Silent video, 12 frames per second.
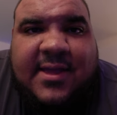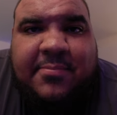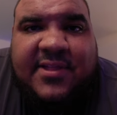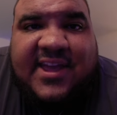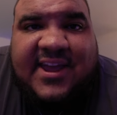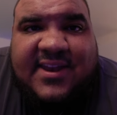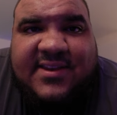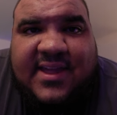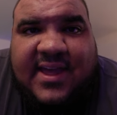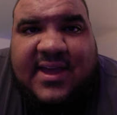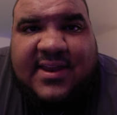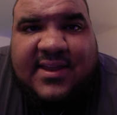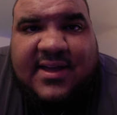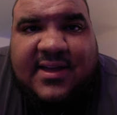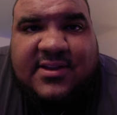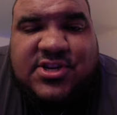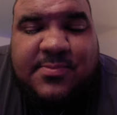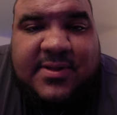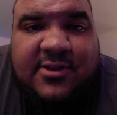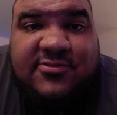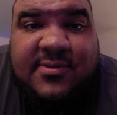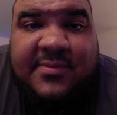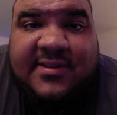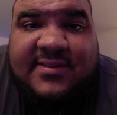day planned, and uh, it should be
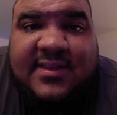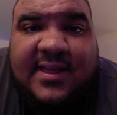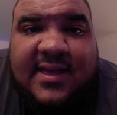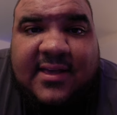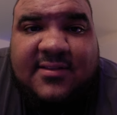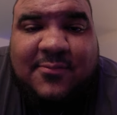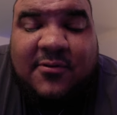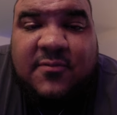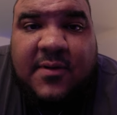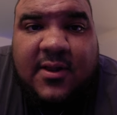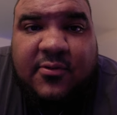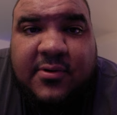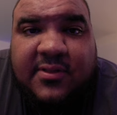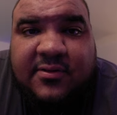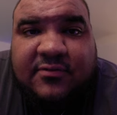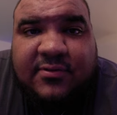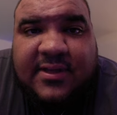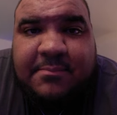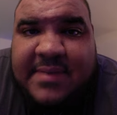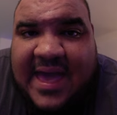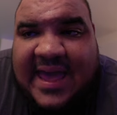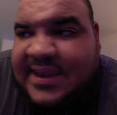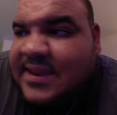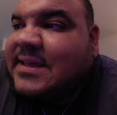interesting because today is supposed to be another one of those really
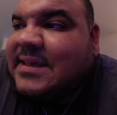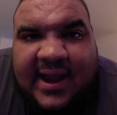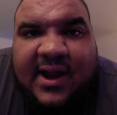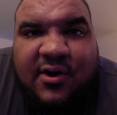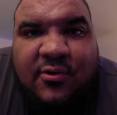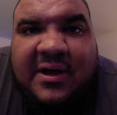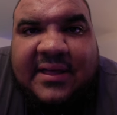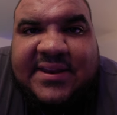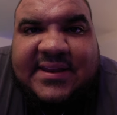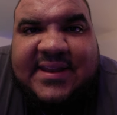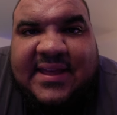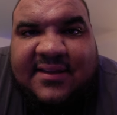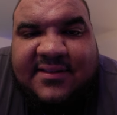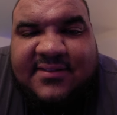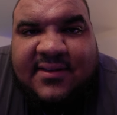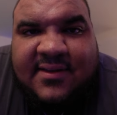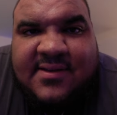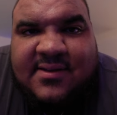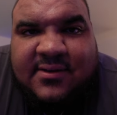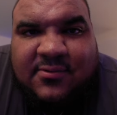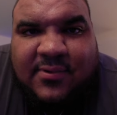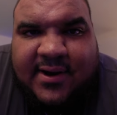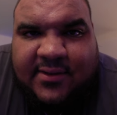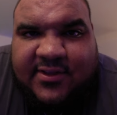bad air quality days
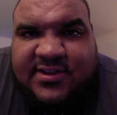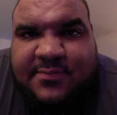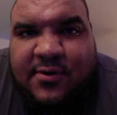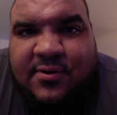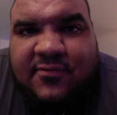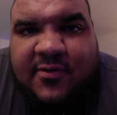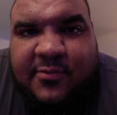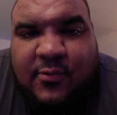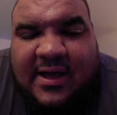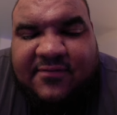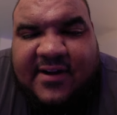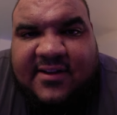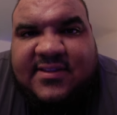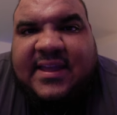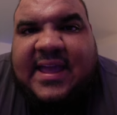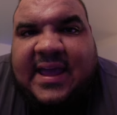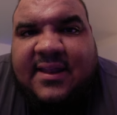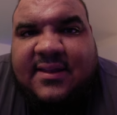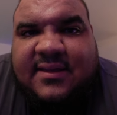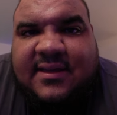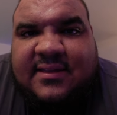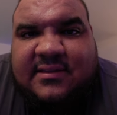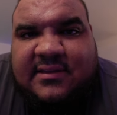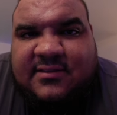where the smoke from the wildfires in
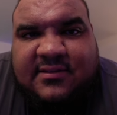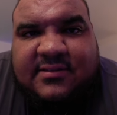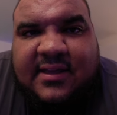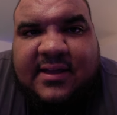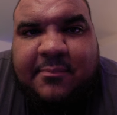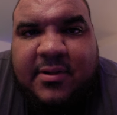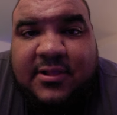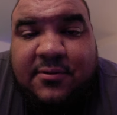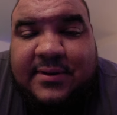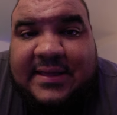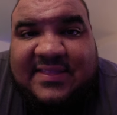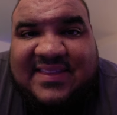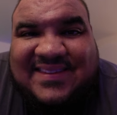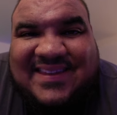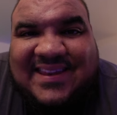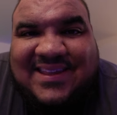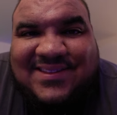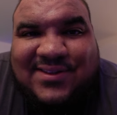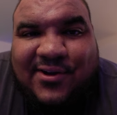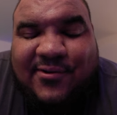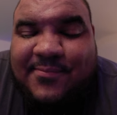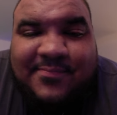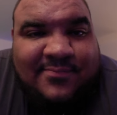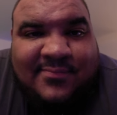Canada is just like polluting the city.
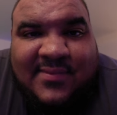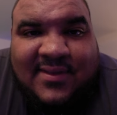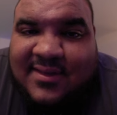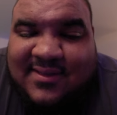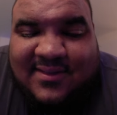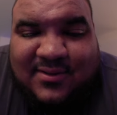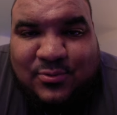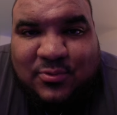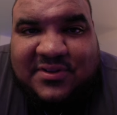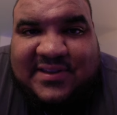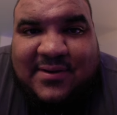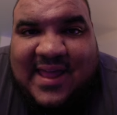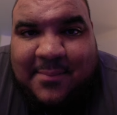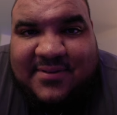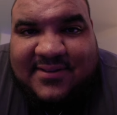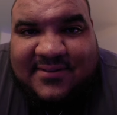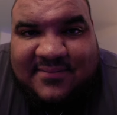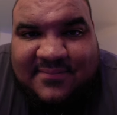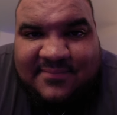So we'll see what happens.